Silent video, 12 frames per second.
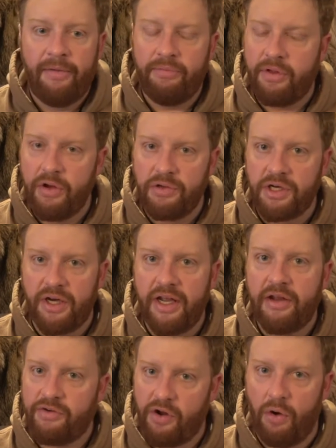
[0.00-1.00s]
Usually
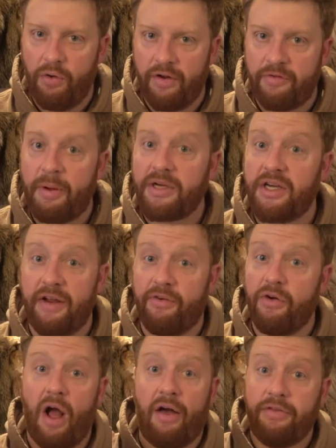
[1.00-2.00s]
you don't, especially if
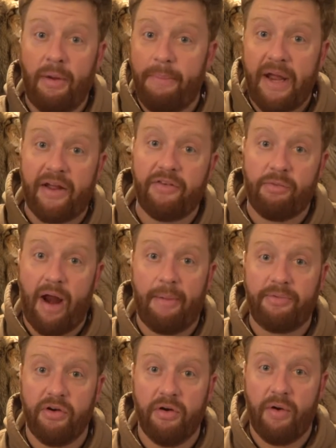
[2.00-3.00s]
you're not the biggest
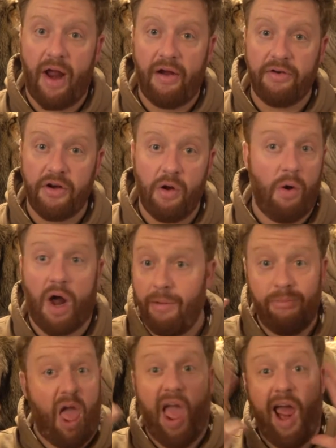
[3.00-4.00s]
raptor around, you don't want to
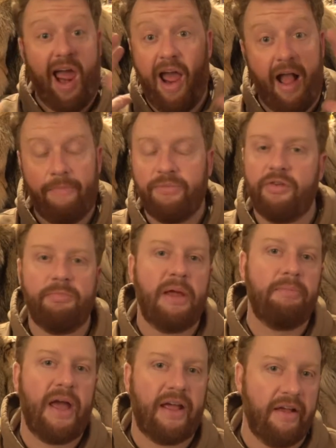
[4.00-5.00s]
blah, just
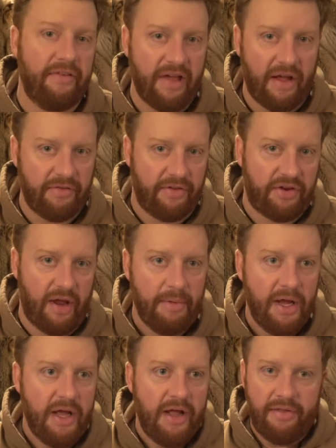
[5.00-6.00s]
be making sounds all the time.
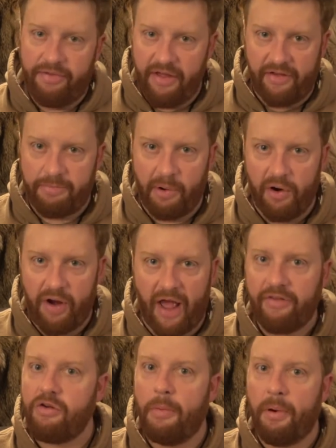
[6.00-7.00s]
This bird
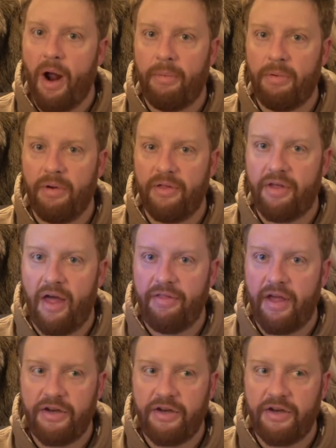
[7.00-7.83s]
has no problem with that.